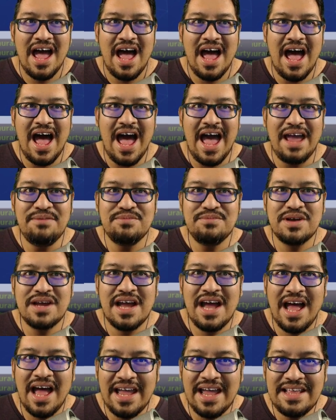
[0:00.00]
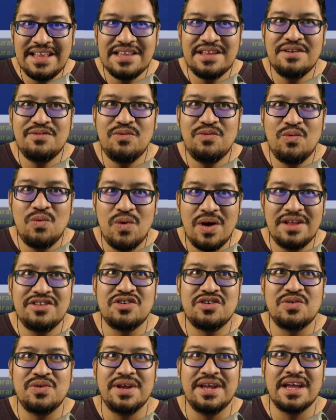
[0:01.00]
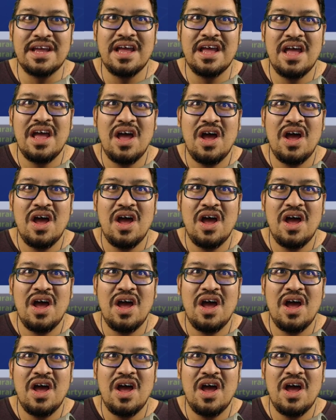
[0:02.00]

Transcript: I'm kind of wondering